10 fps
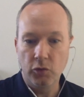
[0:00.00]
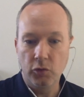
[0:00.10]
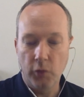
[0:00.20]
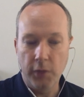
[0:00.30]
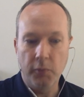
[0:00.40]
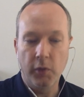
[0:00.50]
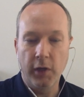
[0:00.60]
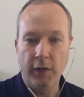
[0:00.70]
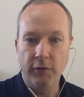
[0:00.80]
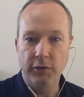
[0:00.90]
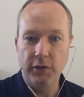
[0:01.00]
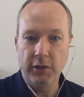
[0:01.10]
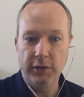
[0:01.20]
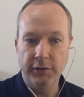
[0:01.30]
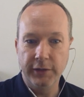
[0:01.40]
grade point average
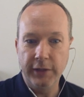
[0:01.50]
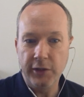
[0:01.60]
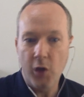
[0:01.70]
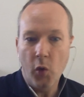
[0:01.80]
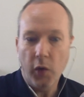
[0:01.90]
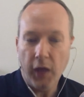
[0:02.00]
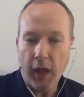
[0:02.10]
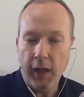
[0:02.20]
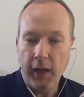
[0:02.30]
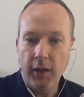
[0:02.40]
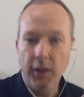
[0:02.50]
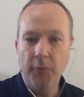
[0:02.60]
is okay,